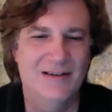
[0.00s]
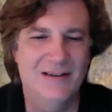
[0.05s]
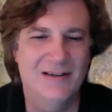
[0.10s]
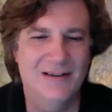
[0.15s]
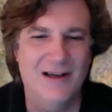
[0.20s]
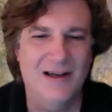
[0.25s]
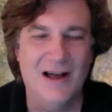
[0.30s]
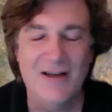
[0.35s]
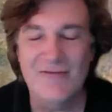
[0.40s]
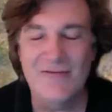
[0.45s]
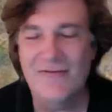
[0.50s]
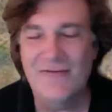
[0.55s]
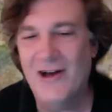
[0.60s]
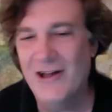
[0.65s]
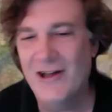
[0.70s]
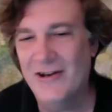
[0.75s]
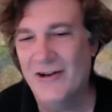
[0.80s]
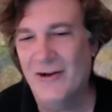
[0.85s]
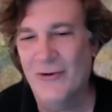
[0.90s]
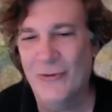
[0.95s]
I
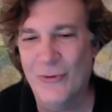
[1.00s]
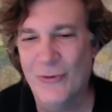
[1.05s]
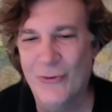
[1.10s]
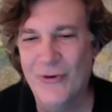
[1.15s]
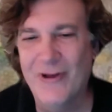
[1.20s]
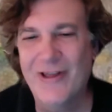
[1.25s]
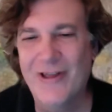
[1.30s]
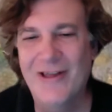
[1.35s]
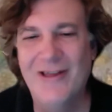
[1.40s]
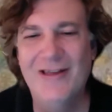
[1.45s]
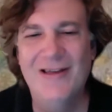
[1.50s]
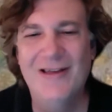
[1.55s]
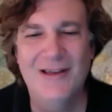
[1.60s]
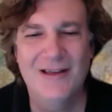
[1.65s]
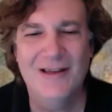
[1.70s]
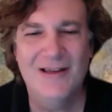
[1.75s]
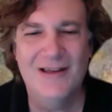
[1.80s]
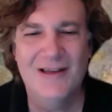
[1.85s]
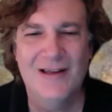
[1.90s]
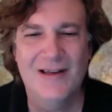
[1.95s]
find annoying
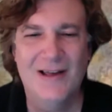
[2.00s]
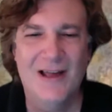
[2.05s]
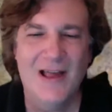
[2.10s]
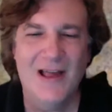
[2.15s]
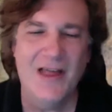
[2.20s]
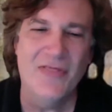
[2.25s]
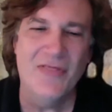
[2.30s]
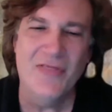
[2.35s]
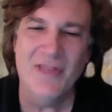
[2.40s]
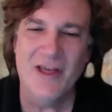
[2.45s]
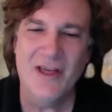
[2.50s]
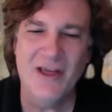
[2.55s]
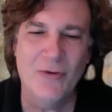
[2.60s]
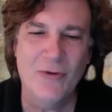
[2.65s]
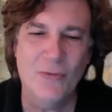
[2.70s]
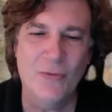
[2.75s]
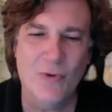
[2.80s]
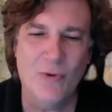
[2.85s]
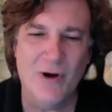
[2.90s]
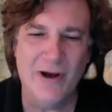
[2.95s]
and then
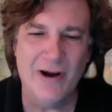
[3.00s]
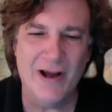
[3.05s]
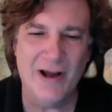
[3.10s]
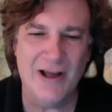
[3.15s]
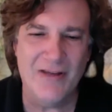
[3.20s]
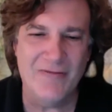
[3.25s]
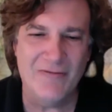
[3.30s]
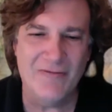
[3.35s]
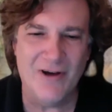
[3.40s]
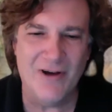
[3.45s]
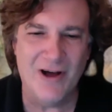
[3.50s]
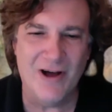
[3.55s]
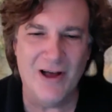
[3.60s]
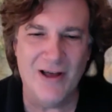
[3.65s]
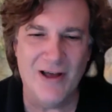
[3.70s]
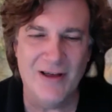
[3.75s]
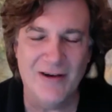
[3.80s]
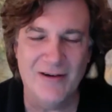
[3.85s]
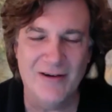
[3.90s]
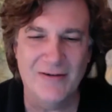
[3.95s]
what I
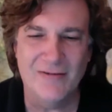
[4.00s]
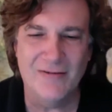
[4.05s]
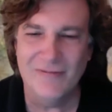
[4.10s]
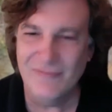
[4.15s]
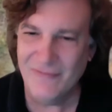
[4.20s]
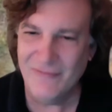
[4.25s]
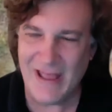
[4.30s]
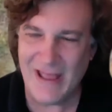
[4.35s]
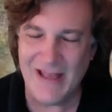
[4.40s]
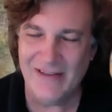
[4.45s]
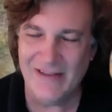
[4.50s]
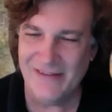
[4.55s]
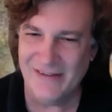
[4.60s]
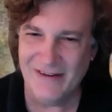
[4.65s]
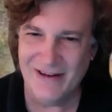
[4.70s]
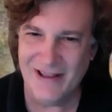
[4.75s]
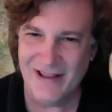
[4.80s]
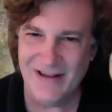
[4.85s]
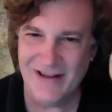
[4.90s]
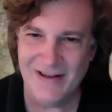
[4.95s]
find
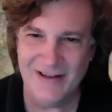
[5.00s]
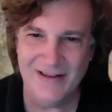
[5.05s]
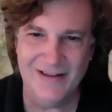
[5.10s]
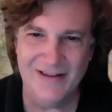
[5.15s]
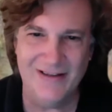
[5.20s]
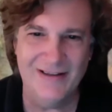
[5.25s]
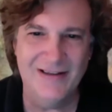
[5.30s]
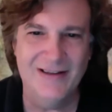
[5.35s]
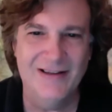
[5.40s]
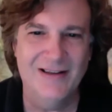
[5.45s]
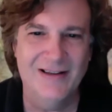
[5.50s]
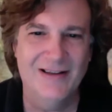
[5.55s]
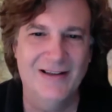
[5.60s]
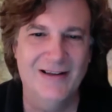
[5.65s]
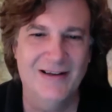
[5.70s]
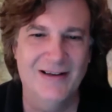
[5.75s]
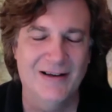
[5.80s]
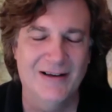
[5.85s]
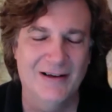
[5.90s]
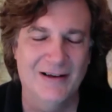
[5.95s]
fascinating.
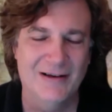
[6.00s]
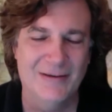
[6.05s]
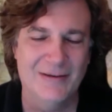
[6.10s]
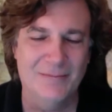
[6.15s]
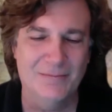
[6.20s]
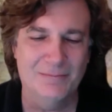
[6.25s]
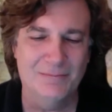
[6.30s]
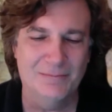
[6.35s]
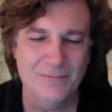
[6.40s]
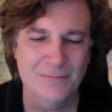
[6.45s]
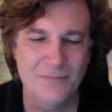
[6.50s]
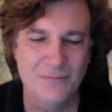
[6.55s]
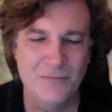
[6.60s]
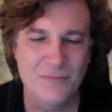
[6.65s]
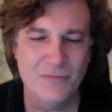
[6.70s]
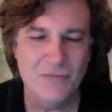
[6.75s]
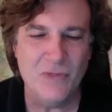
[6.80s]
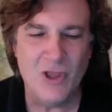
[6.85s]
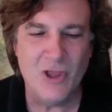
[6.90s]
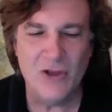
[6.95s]
Um,
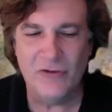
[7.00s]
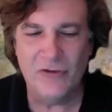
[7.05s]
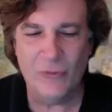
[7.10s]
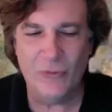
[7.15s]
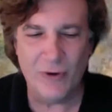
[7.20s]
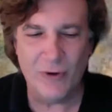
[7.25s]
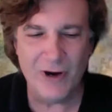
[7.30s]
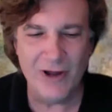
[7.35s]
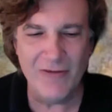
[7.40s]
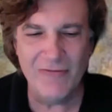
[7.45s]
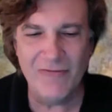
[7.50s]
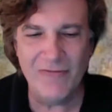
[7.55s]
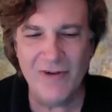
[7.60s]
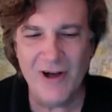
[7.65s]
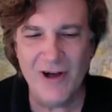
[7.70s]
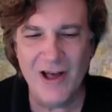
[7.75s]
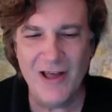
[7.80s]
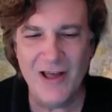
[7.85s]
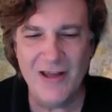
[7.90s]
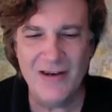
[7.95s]
so what I
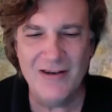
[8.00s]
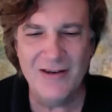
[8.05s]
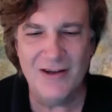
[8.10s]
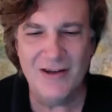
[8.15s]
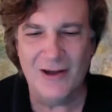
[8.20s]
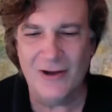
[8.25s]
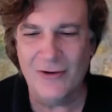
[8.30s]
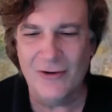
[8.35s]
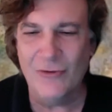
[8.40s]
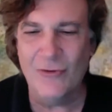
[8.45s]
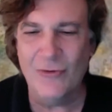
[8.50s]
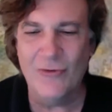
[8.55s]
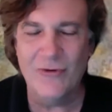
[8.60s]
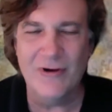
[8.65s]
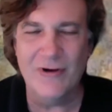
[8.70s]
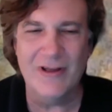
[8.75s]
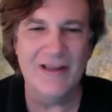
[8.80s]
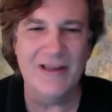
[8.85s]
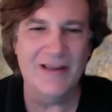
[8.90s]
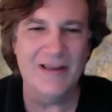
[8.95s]
find
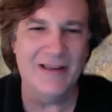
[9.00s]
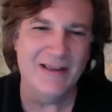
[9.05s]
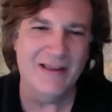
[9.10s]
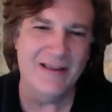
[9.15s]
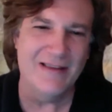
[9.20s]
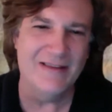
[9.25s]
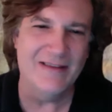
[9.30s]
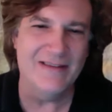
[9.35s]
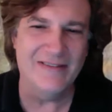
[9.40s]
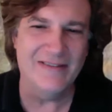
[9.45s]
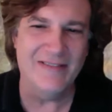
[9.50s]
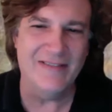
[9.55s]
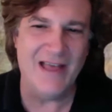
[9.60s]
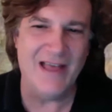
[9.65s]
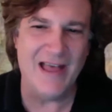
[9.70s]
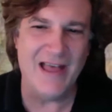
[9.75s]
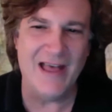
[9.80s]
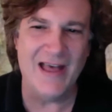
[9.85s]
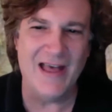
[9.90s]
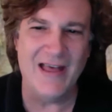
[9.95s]
annoying is
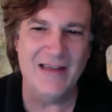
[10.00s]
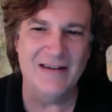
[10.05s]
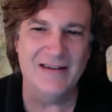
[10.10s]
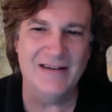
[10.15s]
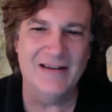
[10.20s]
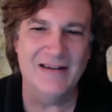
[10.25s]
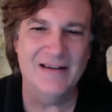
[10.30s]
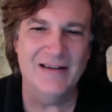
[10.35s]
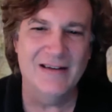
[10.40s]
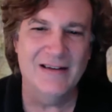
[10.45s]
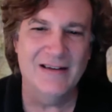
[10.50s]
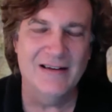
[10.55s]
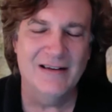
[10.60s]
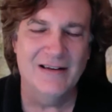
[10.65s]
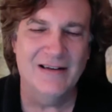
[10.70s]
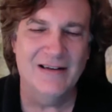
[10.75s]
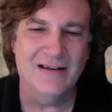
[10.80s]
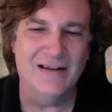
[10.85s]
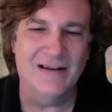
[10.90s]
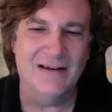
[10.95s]
that
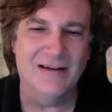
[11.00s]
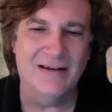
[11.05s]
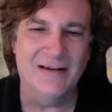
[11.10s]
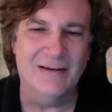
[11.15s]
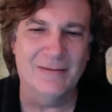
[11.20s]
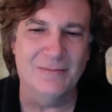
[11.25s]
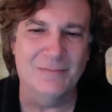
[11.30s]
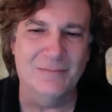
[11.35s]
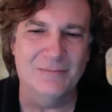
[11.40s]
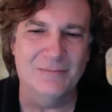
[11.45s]
um,